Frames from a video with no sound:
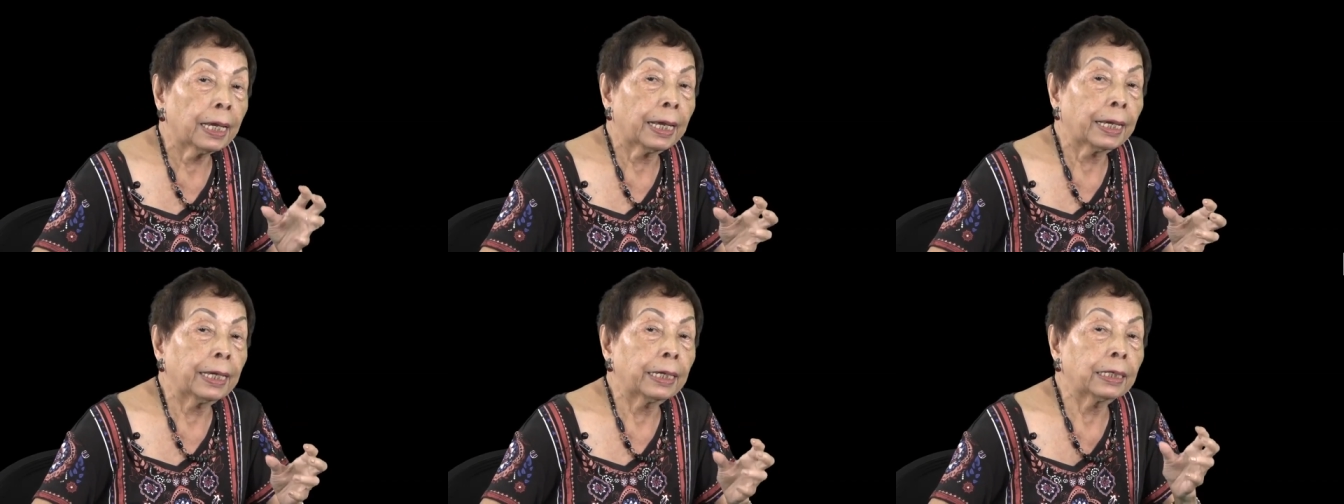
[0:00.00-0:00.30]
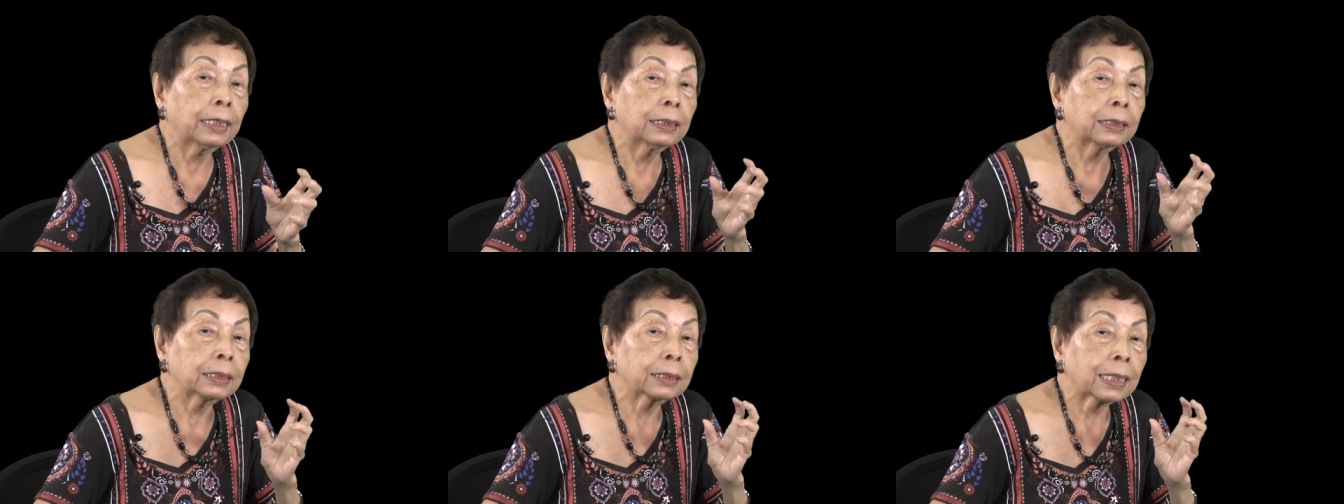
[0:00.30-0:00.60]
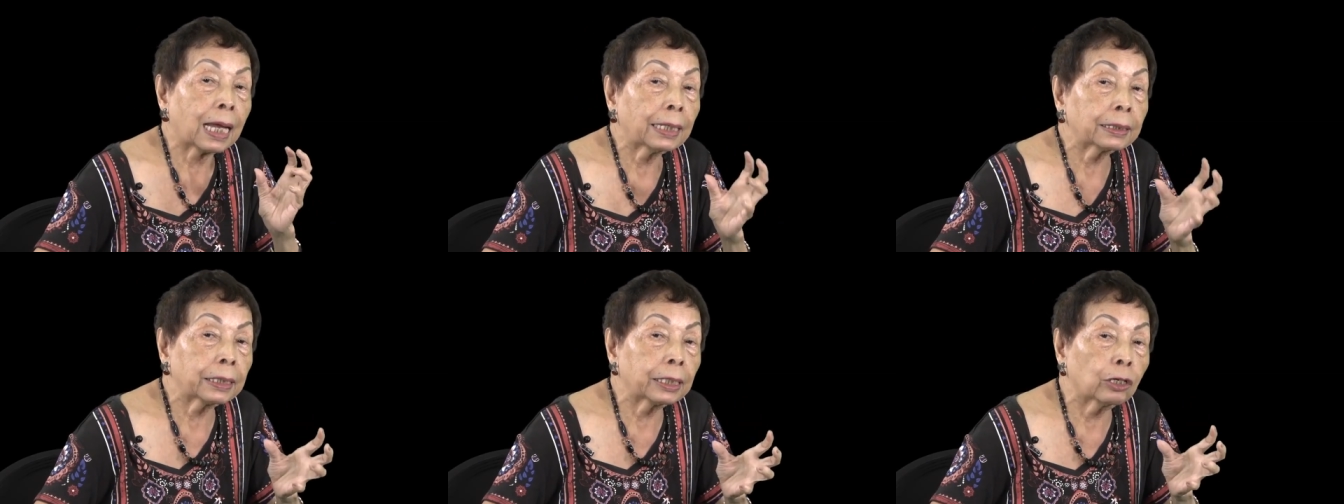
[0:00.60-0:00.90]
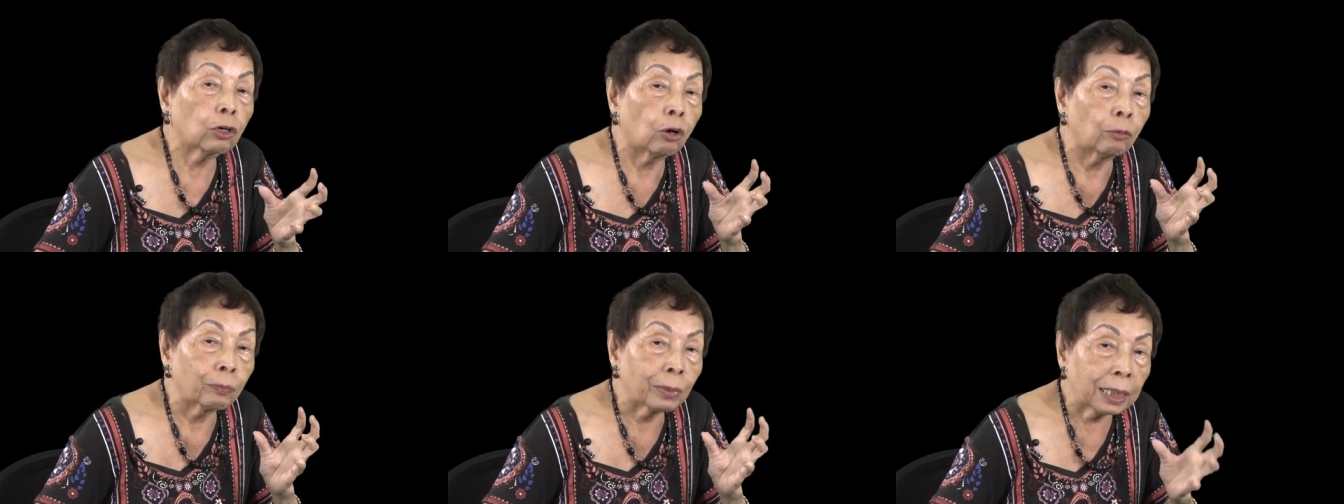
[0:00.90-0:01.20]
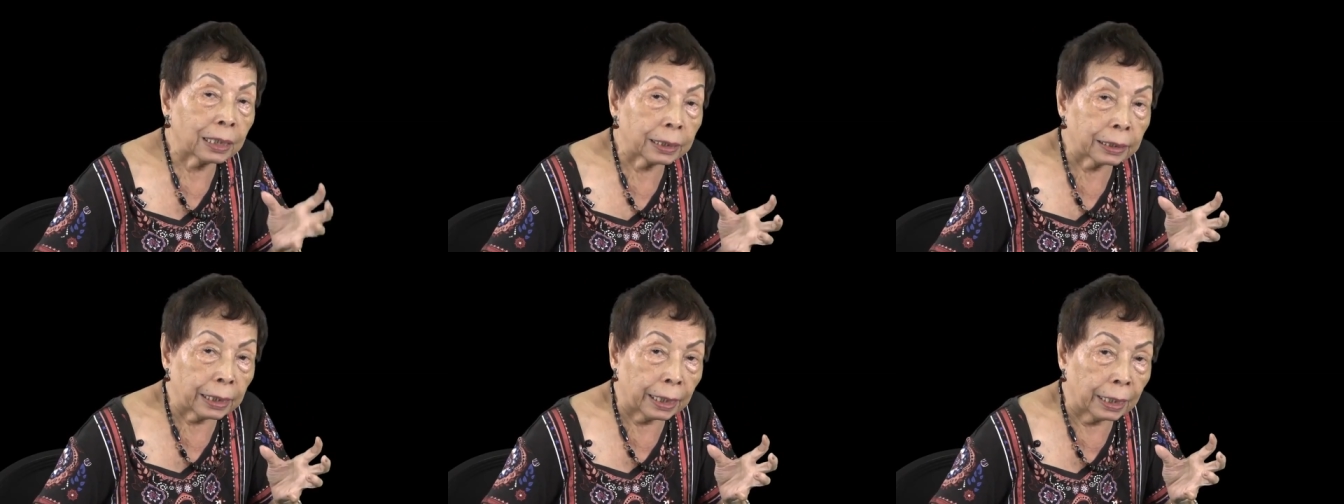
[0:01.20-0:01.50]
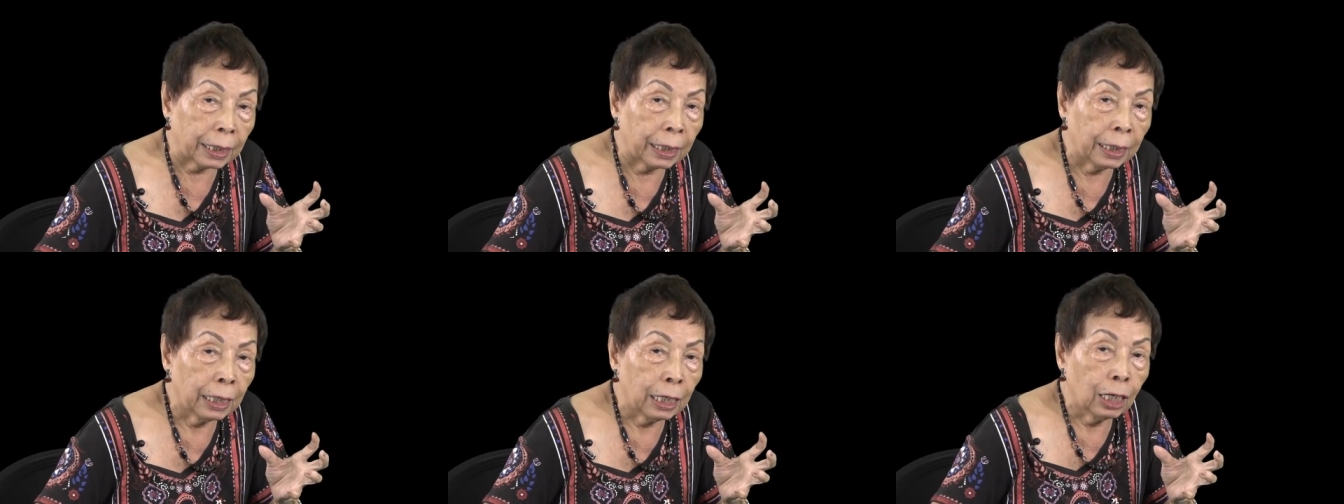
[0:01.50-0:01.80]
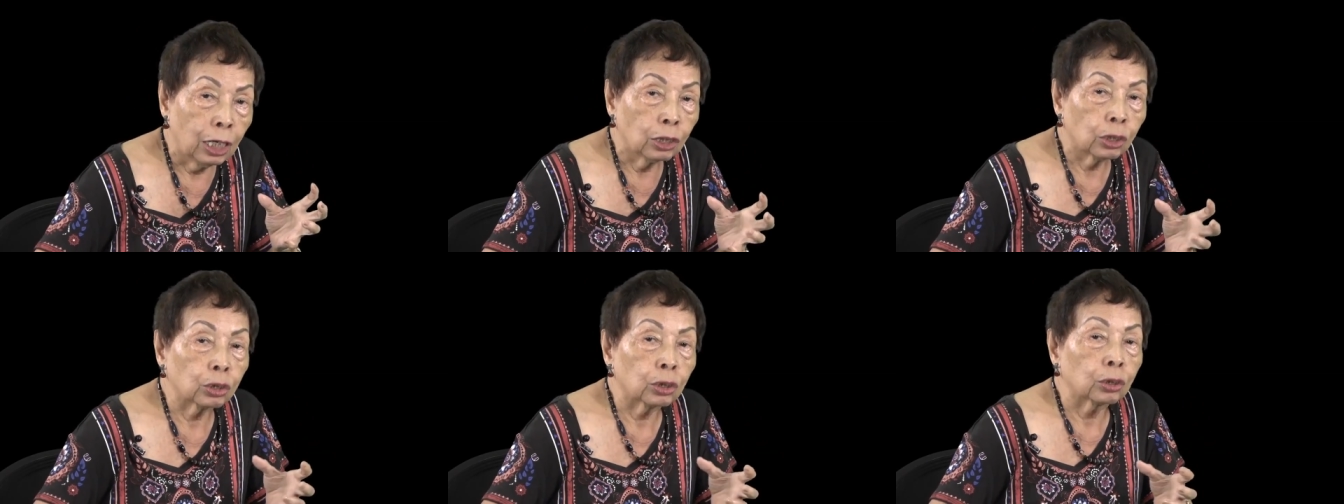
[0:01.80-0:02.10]
a study committee
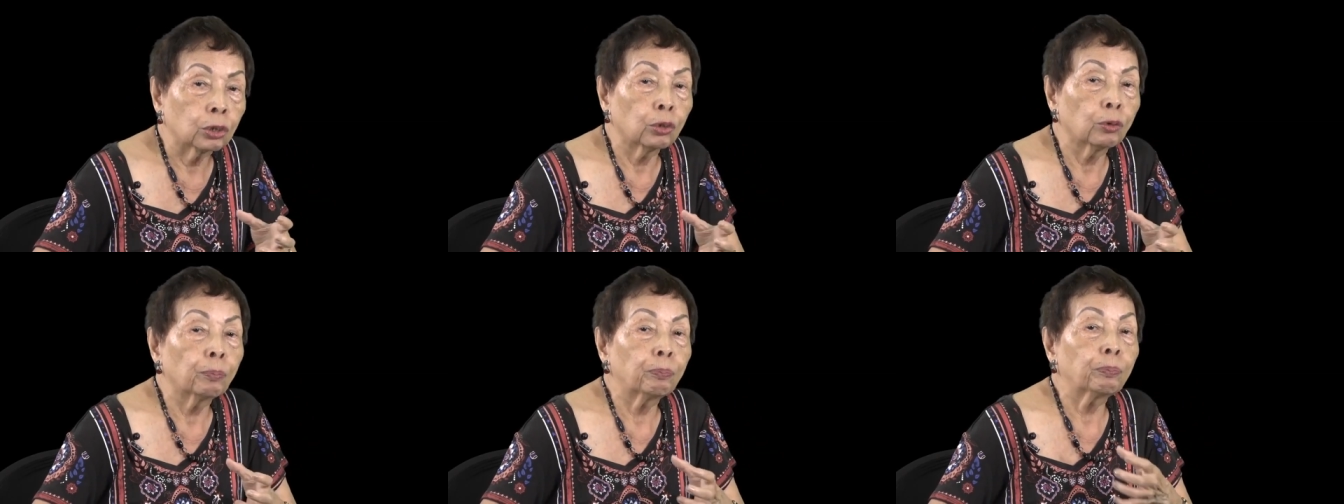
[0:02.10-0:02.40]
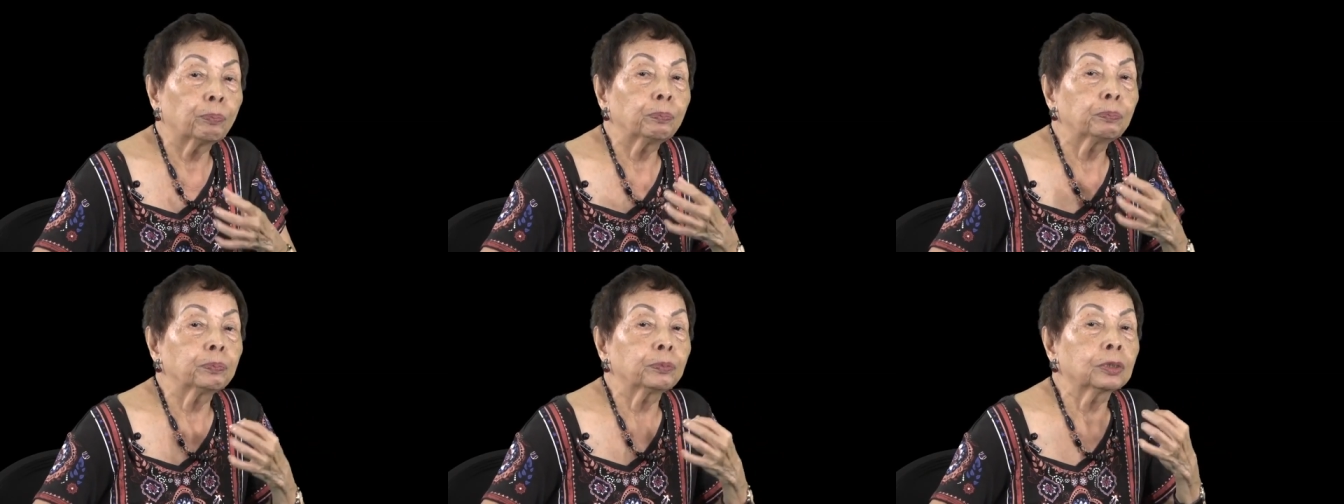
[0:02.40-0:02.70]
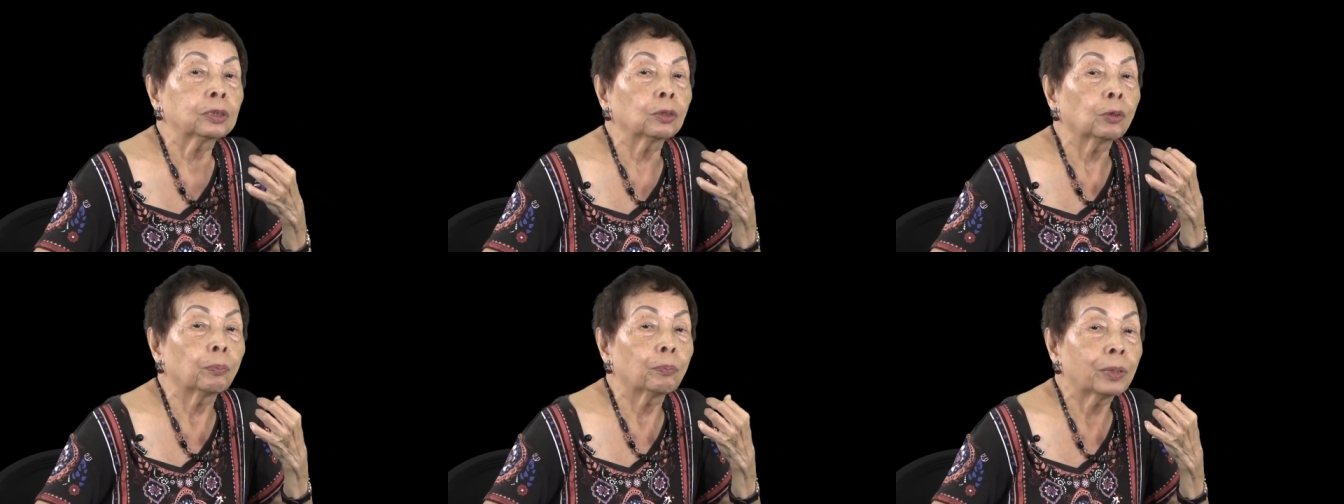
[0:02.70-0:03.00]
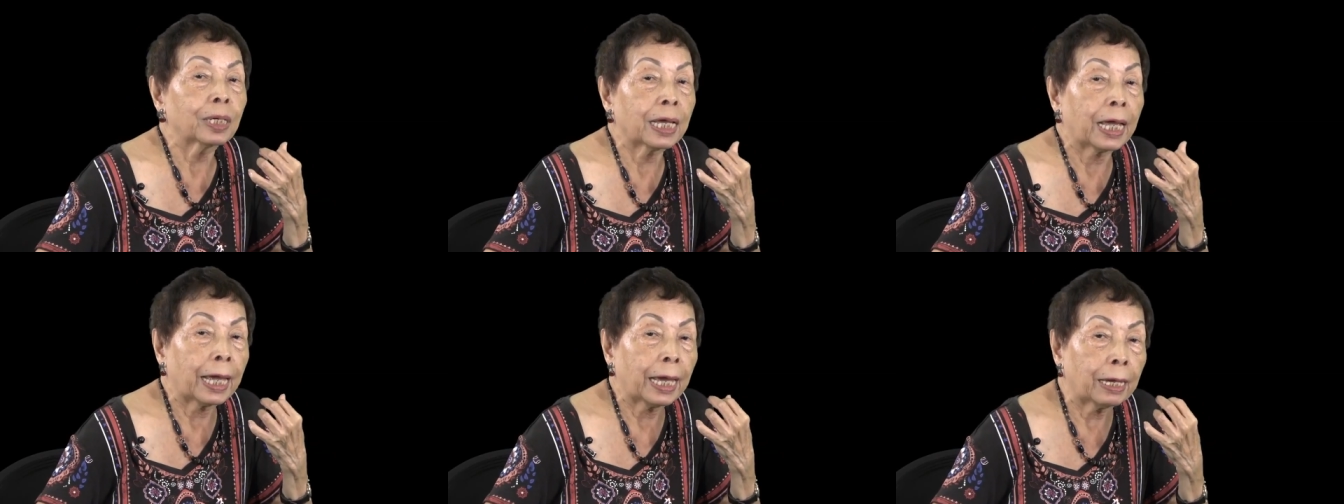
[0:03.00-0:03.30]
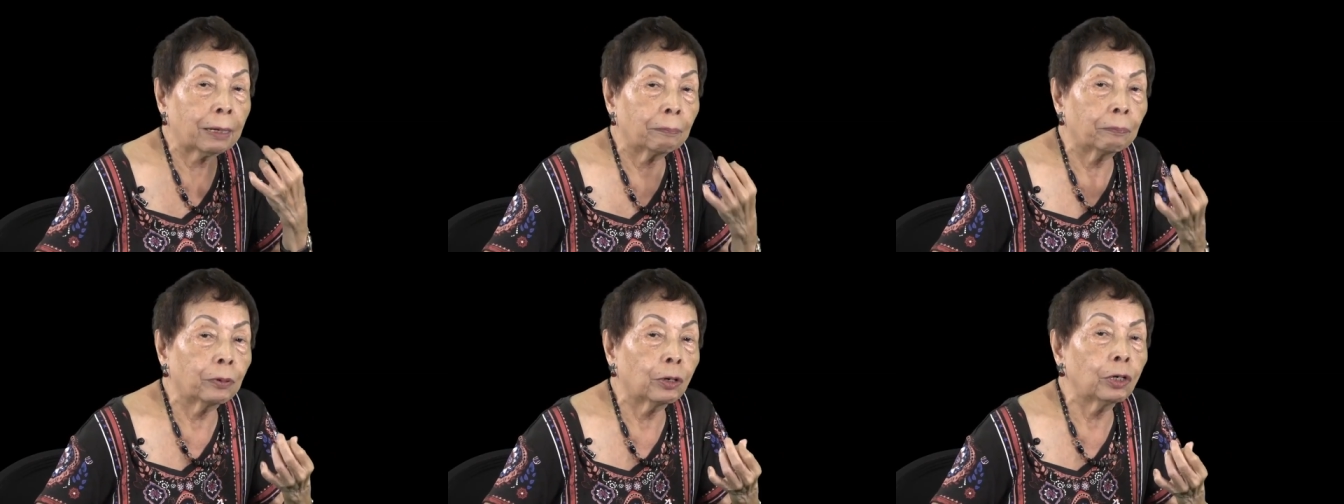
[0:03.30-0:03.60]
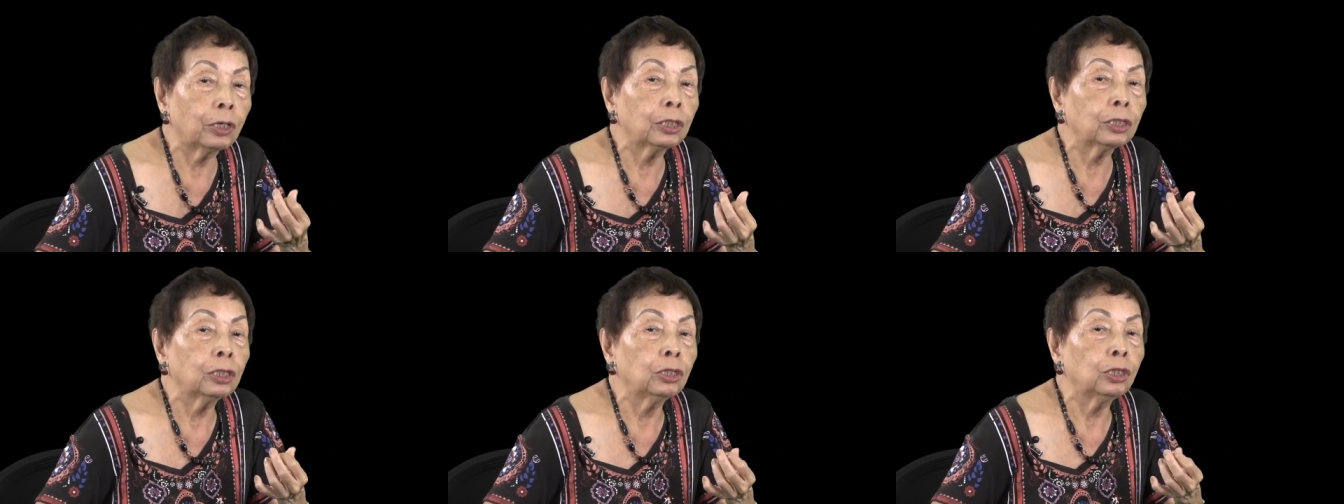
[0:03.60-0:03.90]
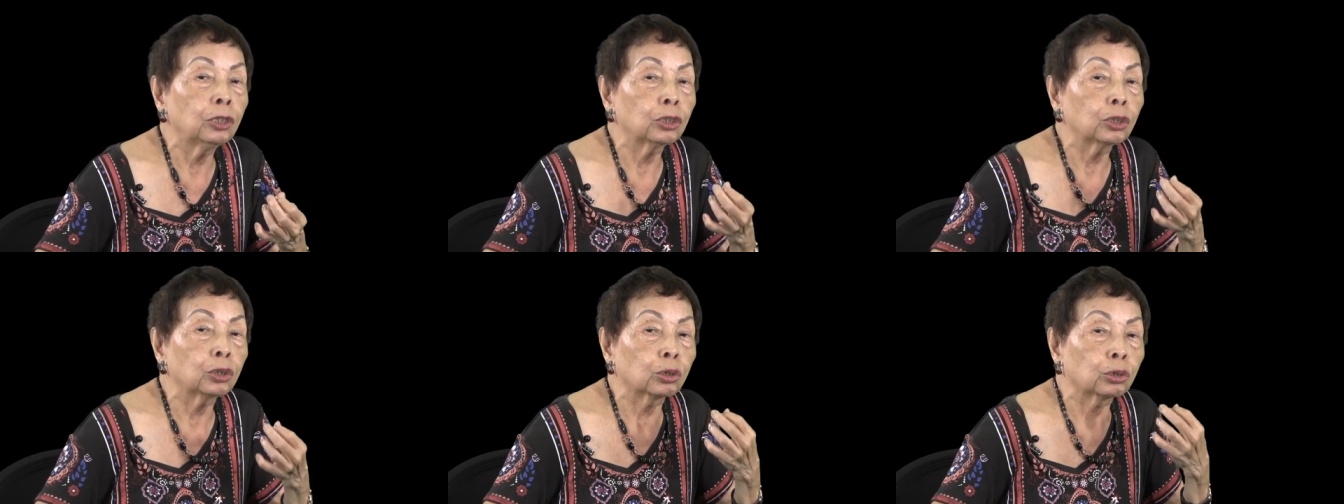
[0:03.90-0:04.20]
to be
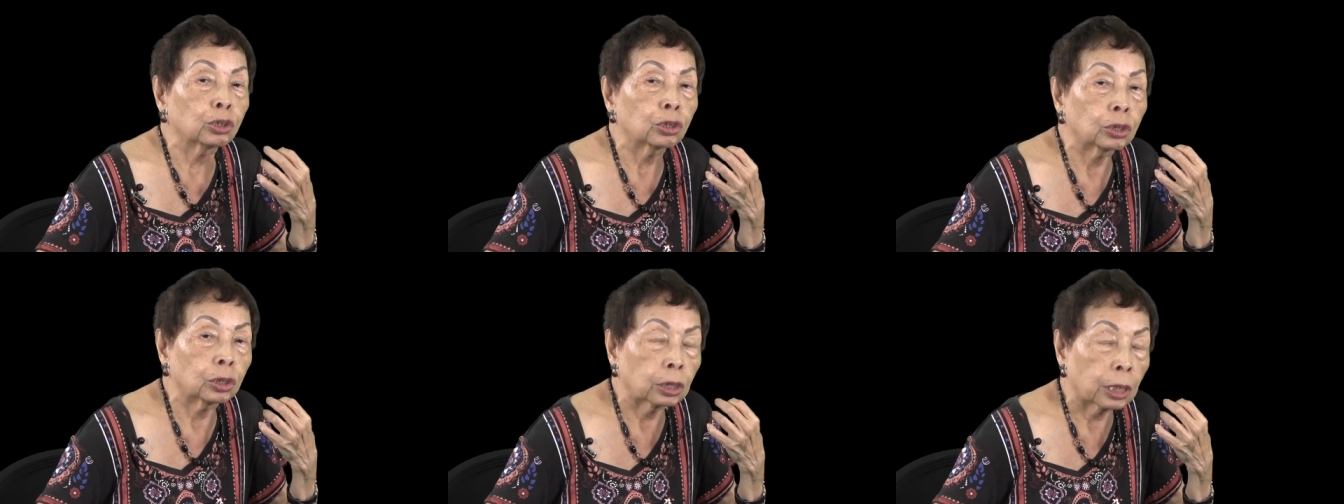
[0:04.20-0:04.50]
able to